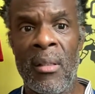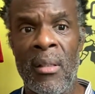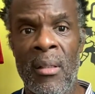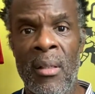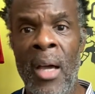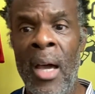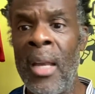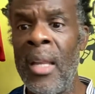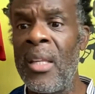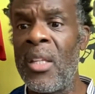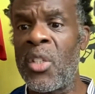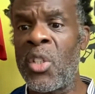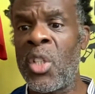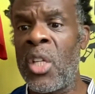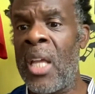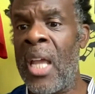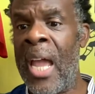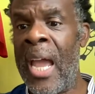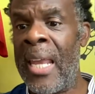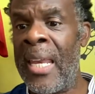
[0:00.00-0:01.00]
I didn't
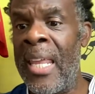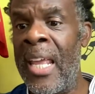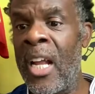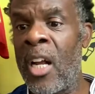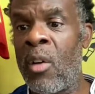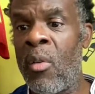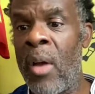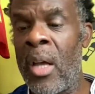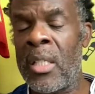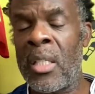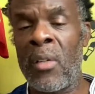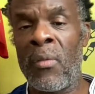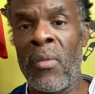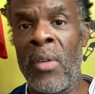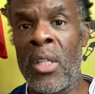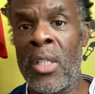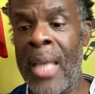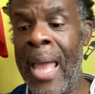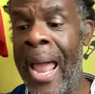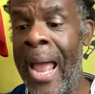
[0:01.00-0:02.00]
see any
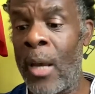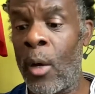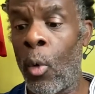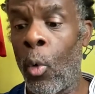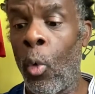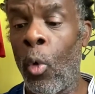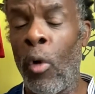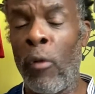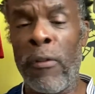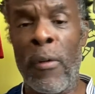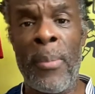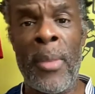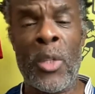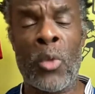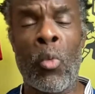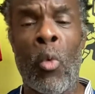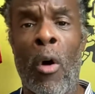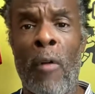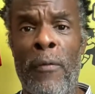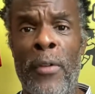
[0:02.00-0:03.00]
aggressiveness at all from this
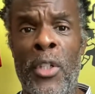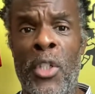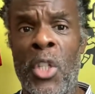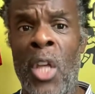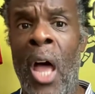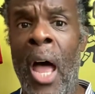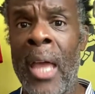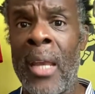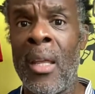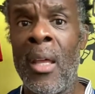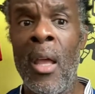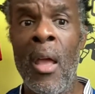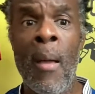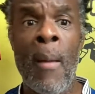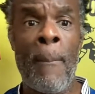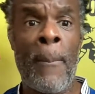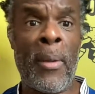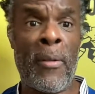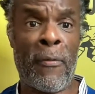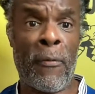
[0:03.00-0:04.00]
Watford side,
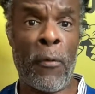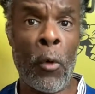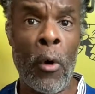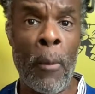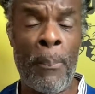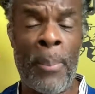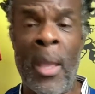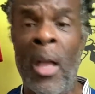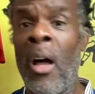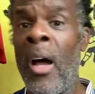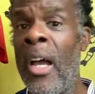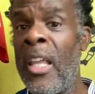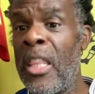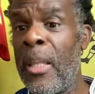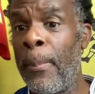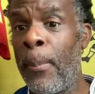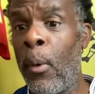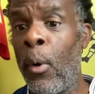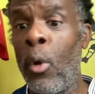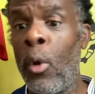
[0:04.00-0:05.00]
behind
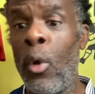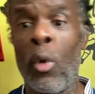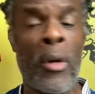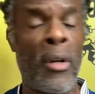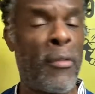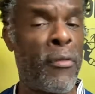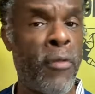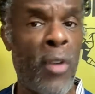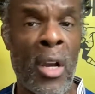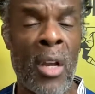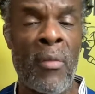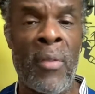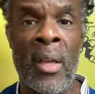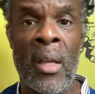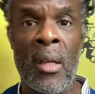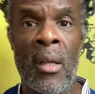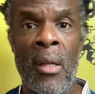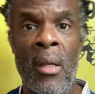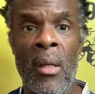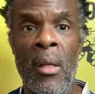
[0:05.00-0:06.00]
the ball or in front of
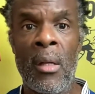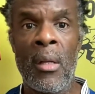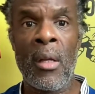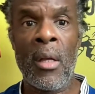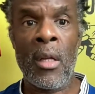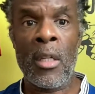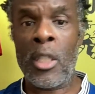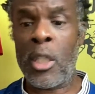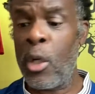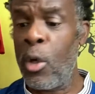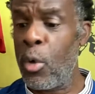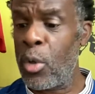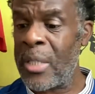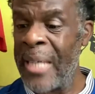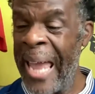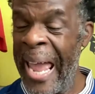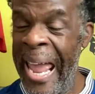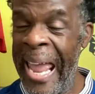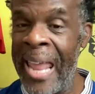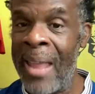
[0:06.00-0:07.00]
it. Too
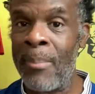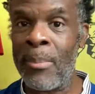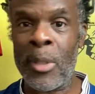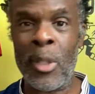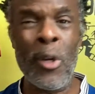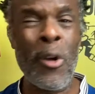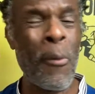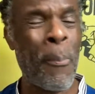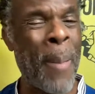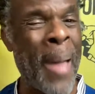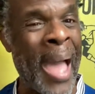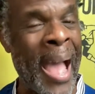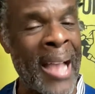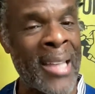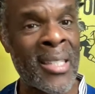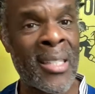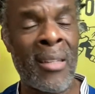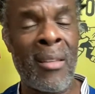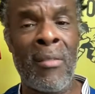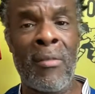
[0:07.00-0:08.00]
tame, too
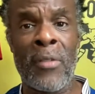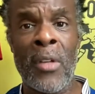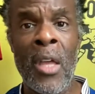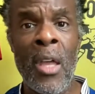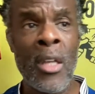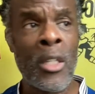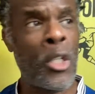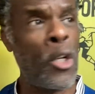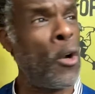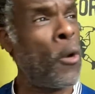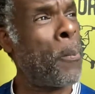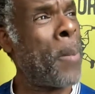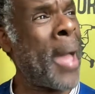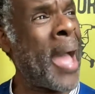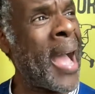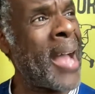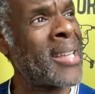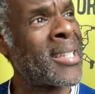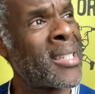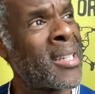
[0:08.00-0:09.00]
passive, too
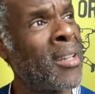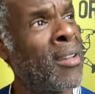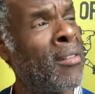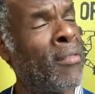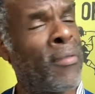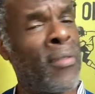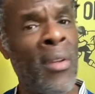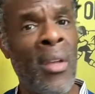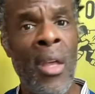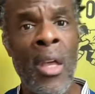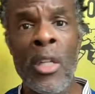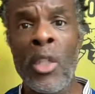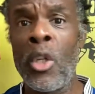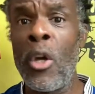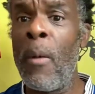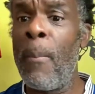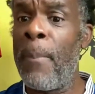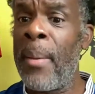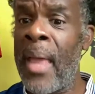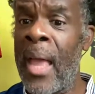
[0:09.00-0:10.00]
passive.
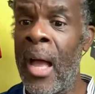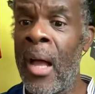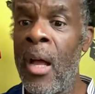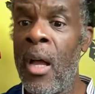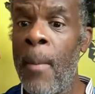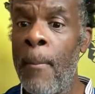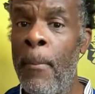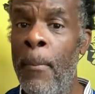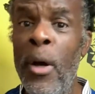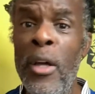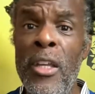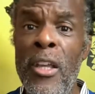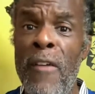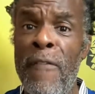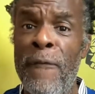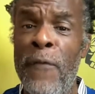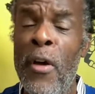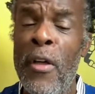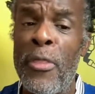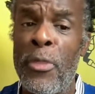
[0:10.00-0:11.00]
Doumbia, put your
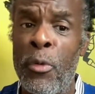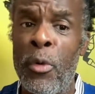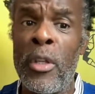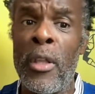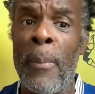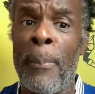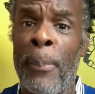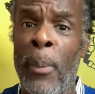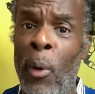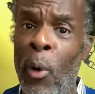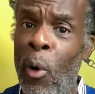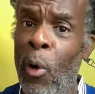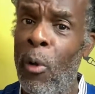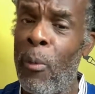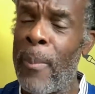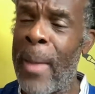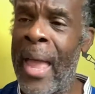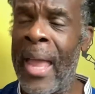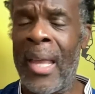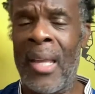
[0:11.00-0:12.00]
foot through the ball,
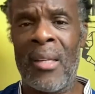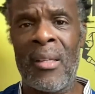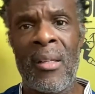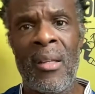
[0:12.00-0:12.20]
mate.